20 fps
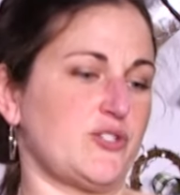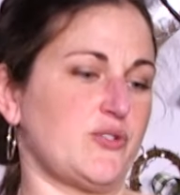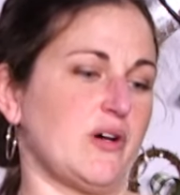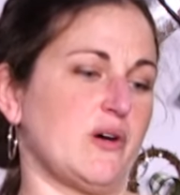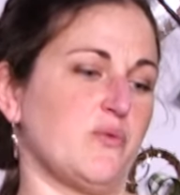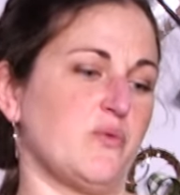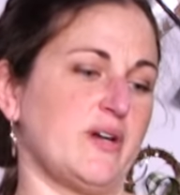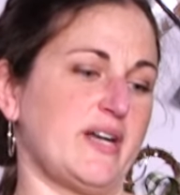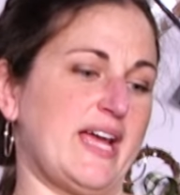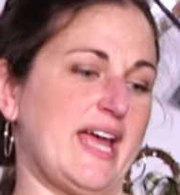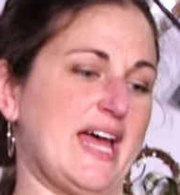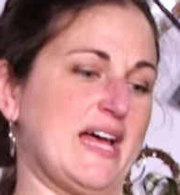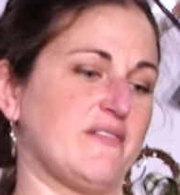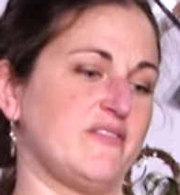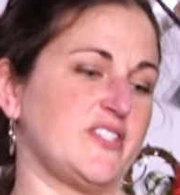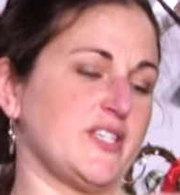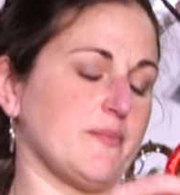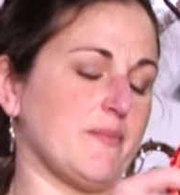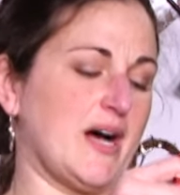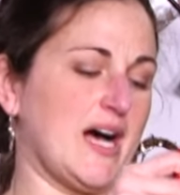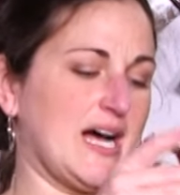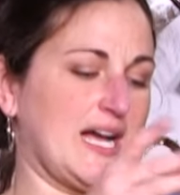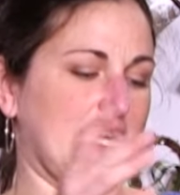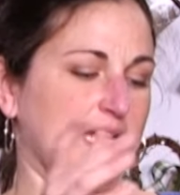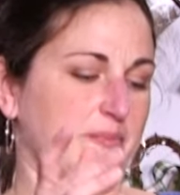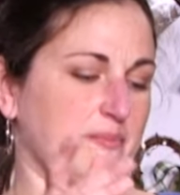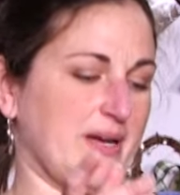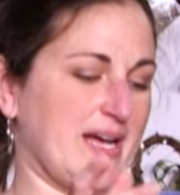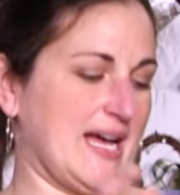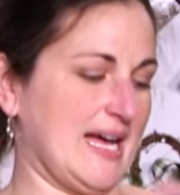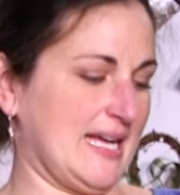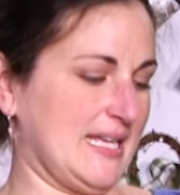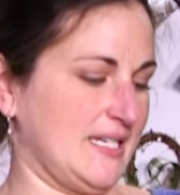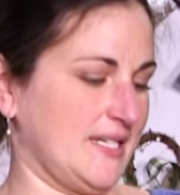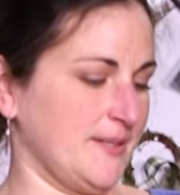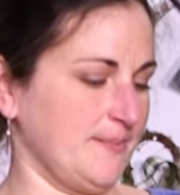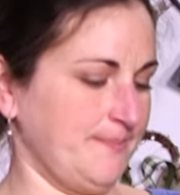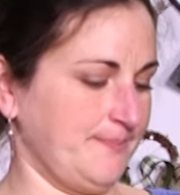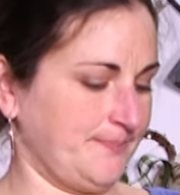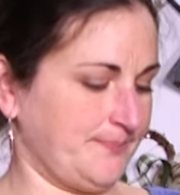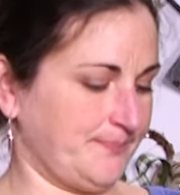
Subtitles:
So I want to have some height behind them.